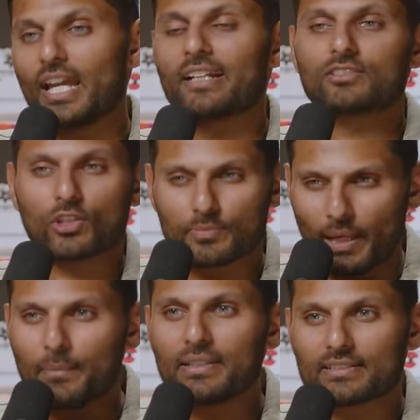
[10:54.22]
Yeah, it's those
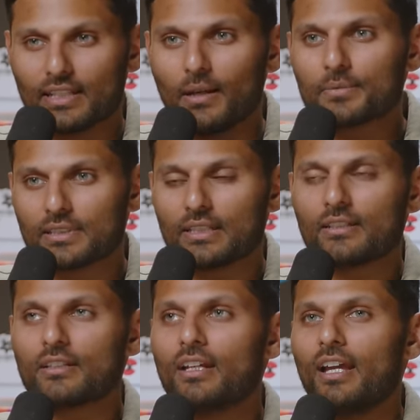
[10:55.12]
baby steps.
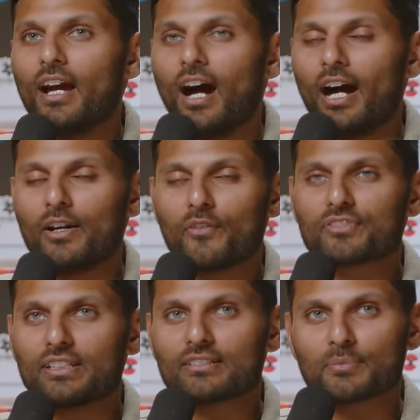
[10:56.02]
And I
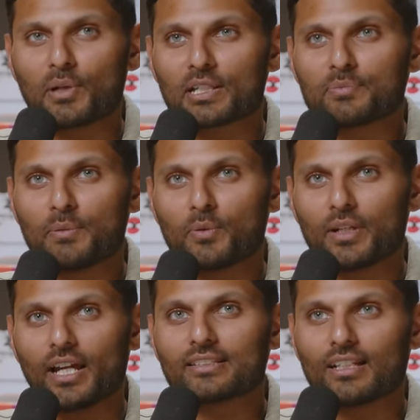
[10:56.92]
often surprise people
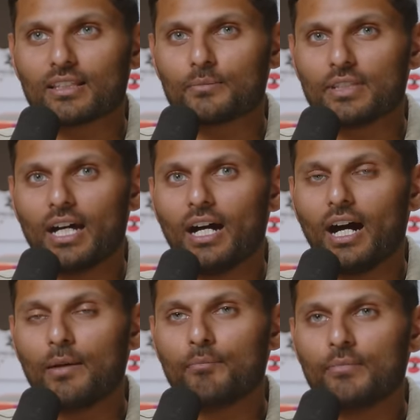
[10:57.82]
when I tell them that
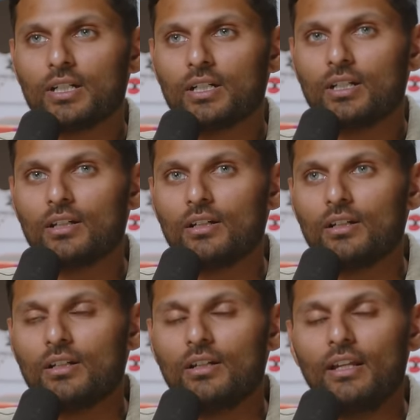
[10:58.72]
I'm,
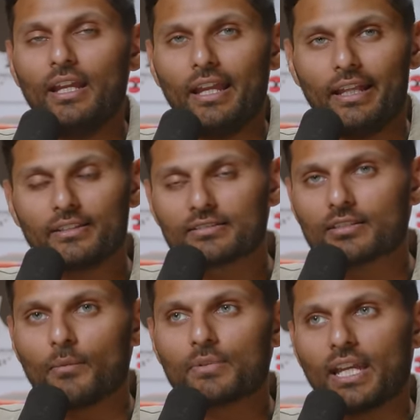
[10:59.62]
in
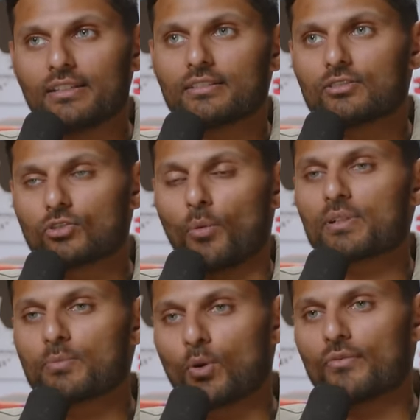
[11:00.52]
some cases, so
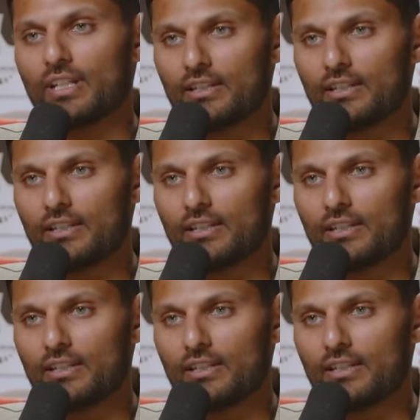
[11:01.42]
much more of an